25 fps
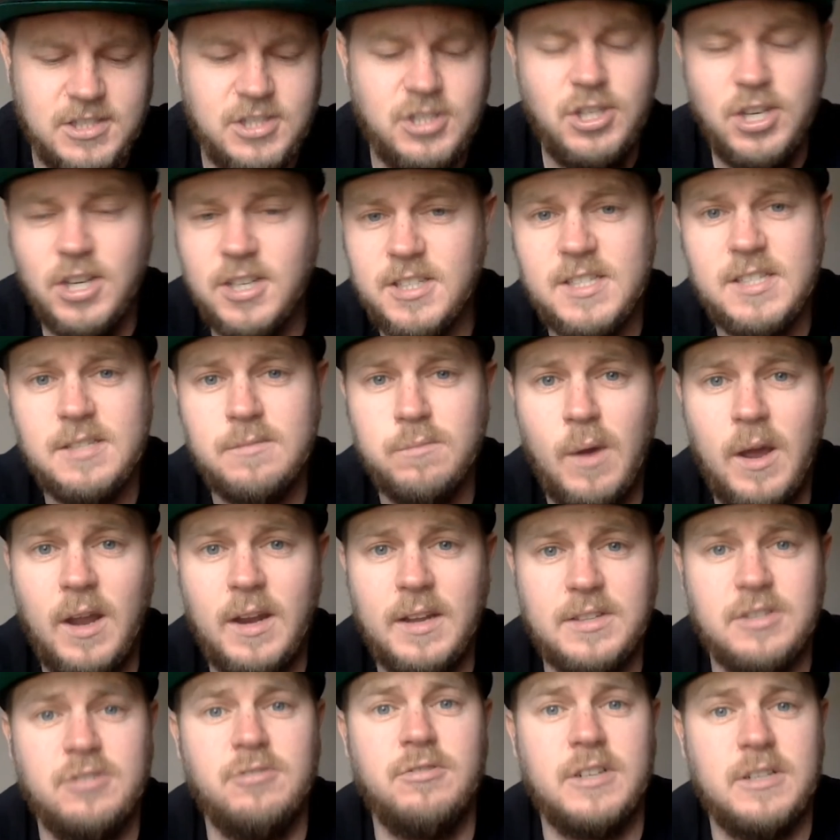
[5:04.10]
just as well
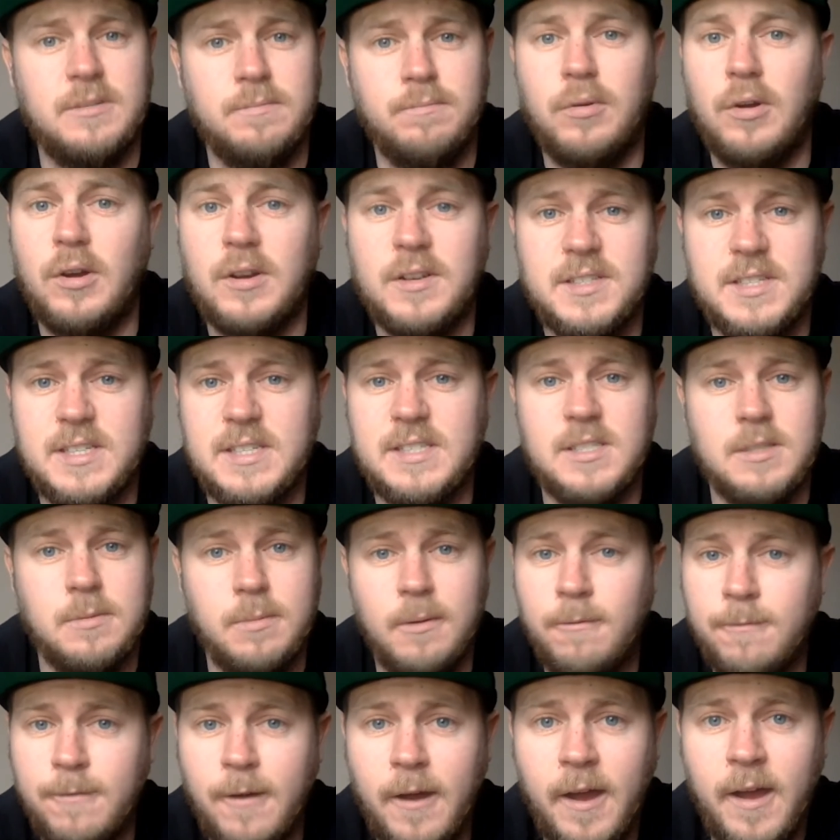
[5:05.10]
as Chris Brooks is, to
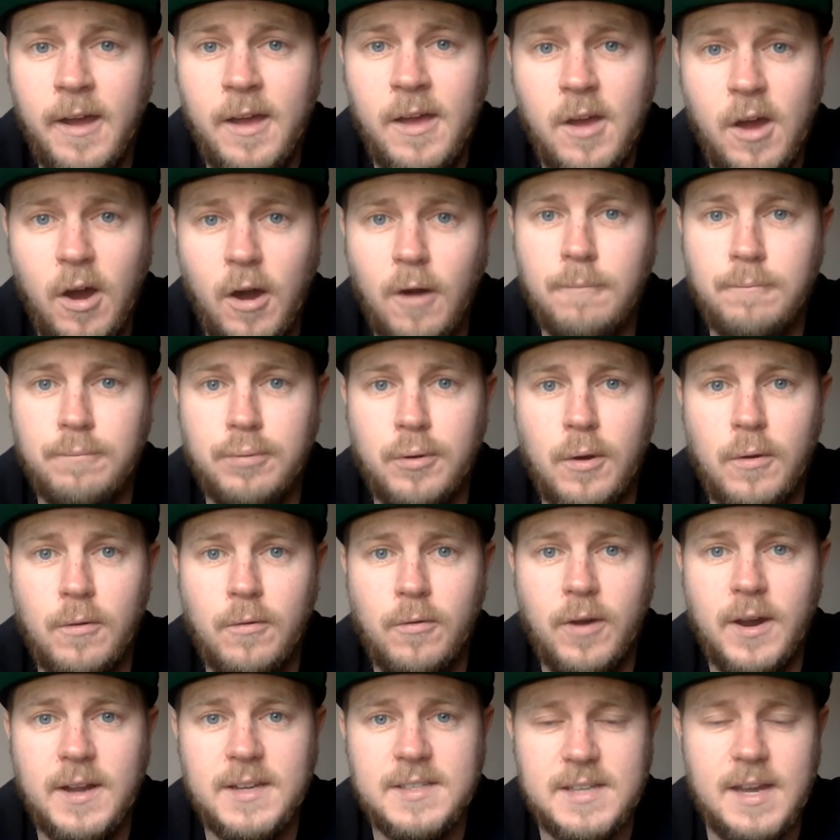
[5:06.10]
be fair, on
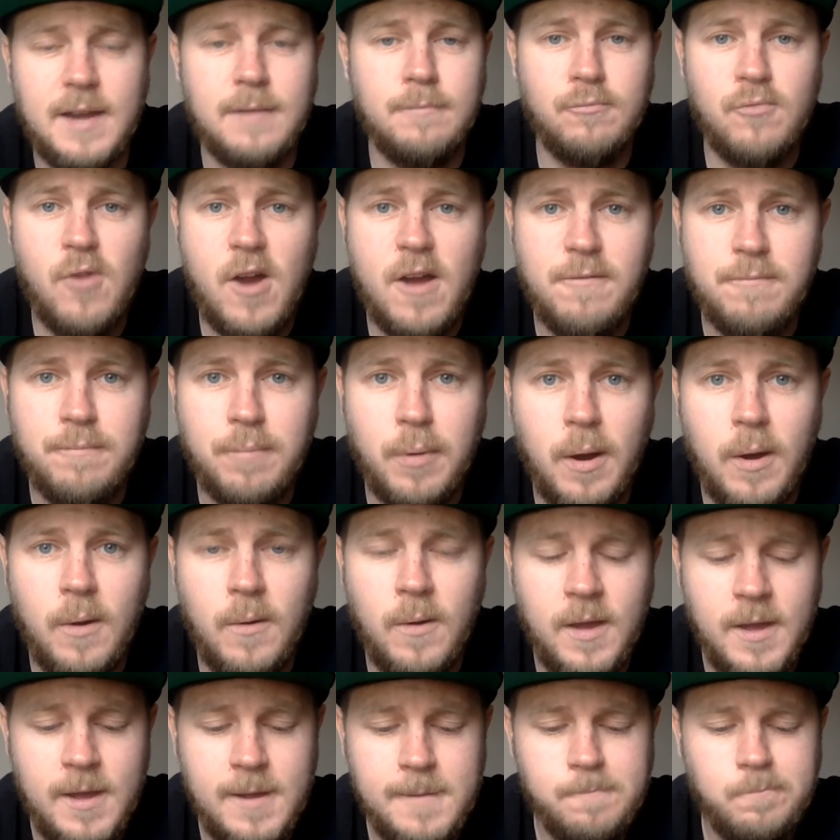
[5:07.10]
Progress and Rev
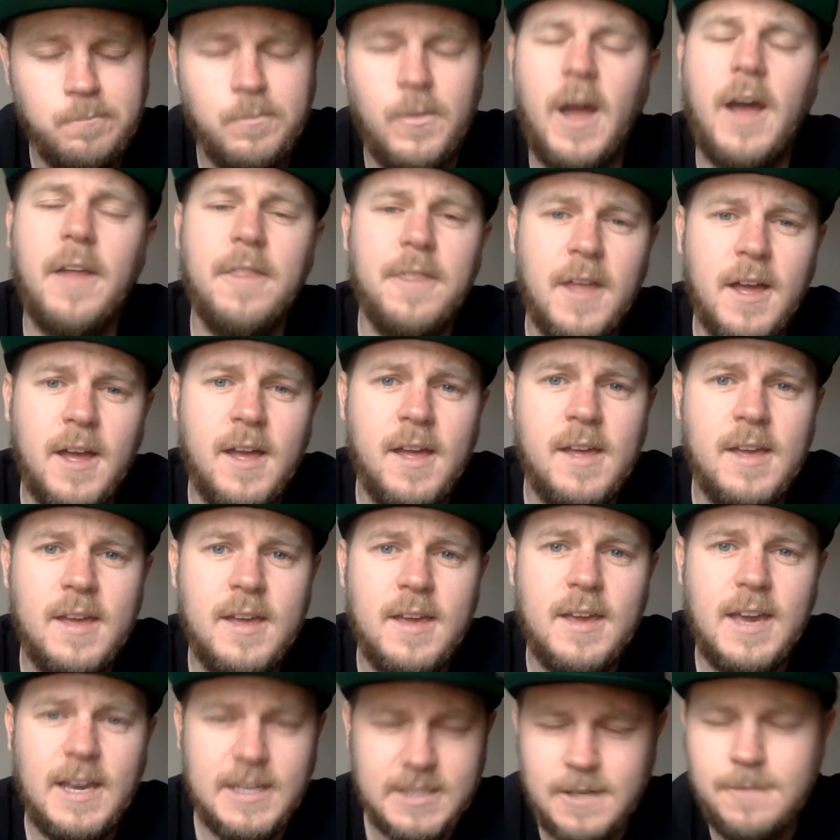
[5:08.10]
Pro. And that
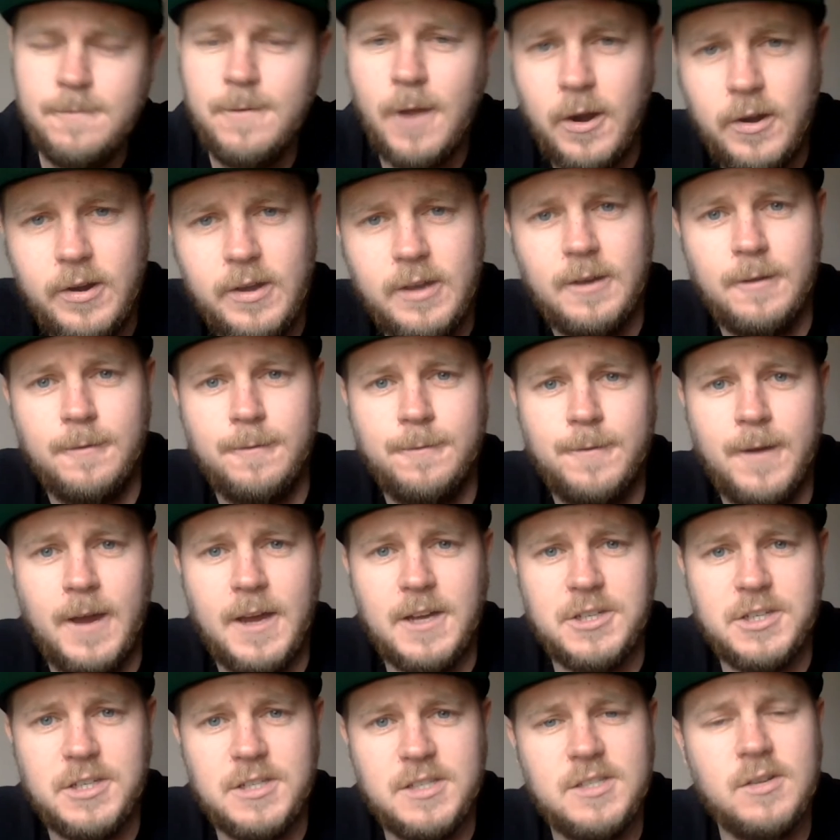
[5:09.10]
is a very good
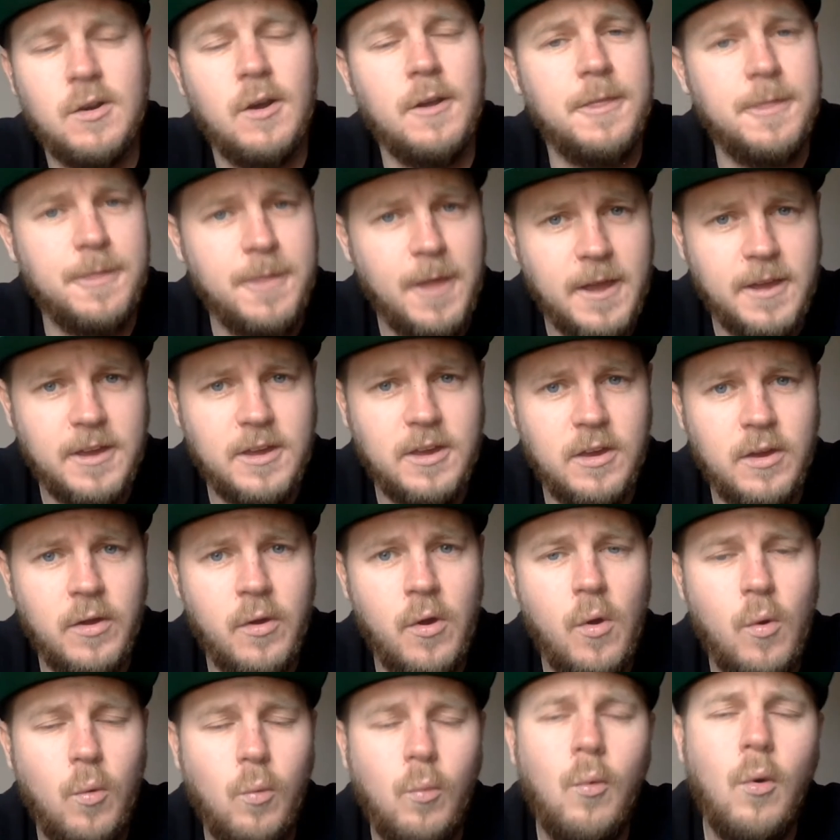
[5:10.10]
faction, so I thank
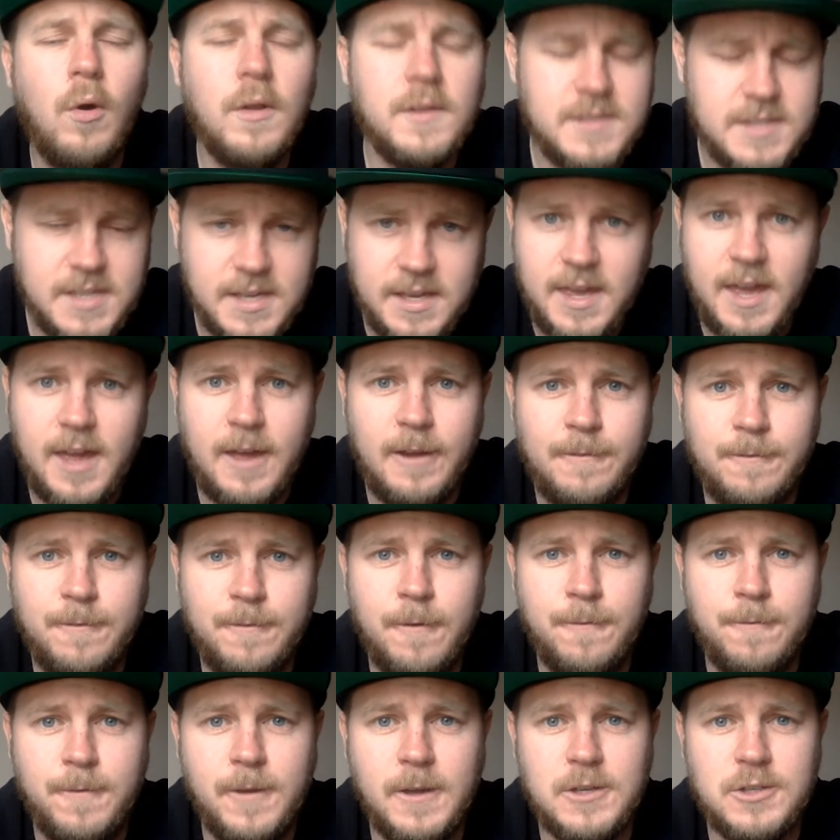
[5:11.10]
you once again
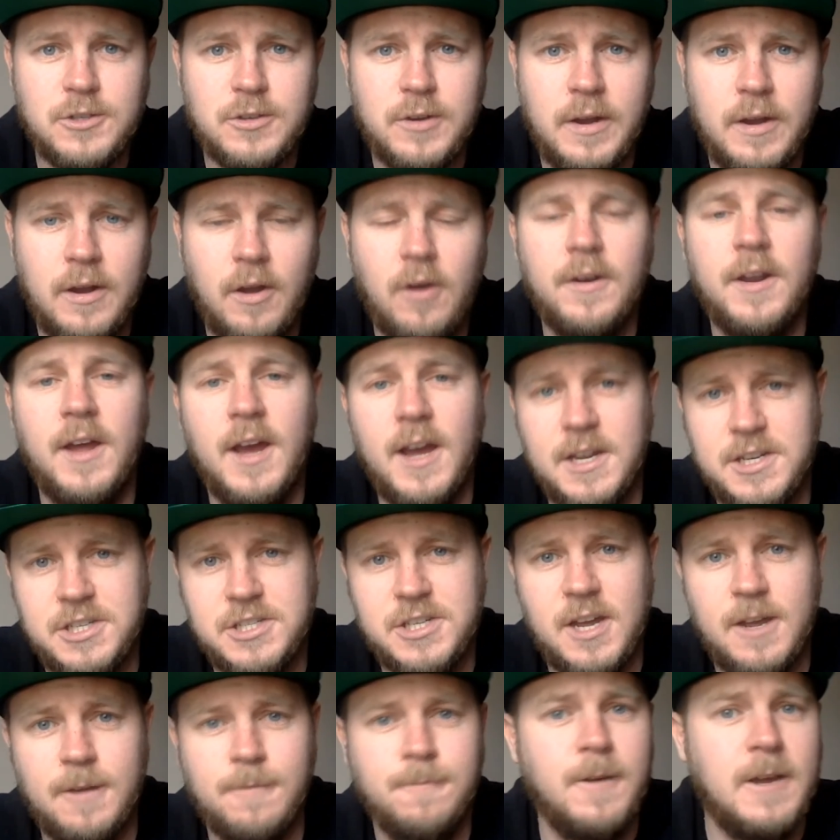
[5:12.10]
for featuring on
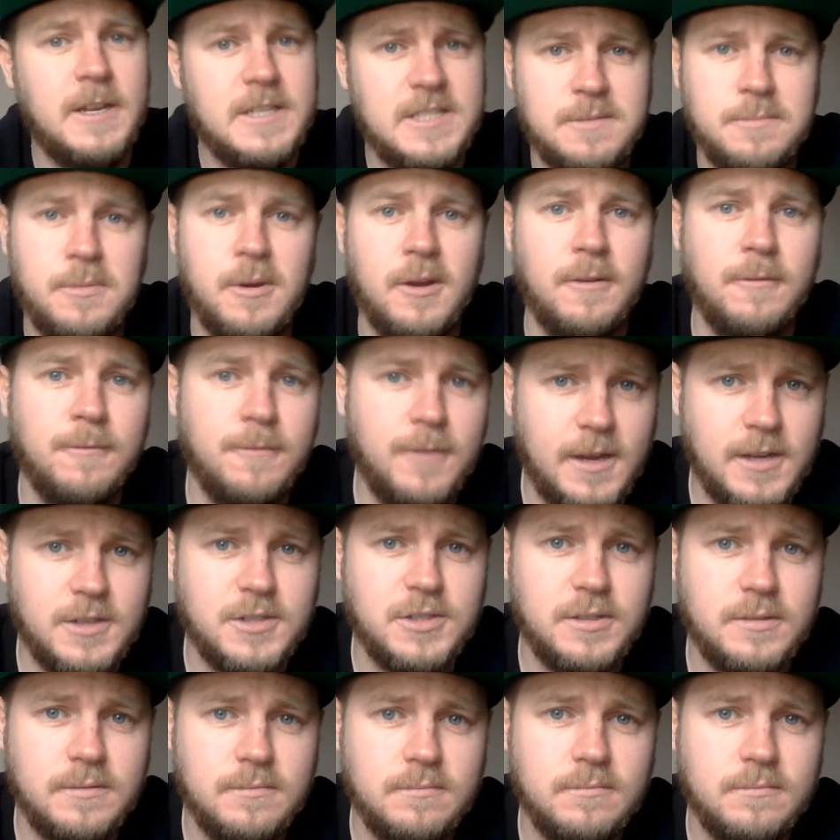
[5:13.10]
hashtag Fantasy Booking Faction.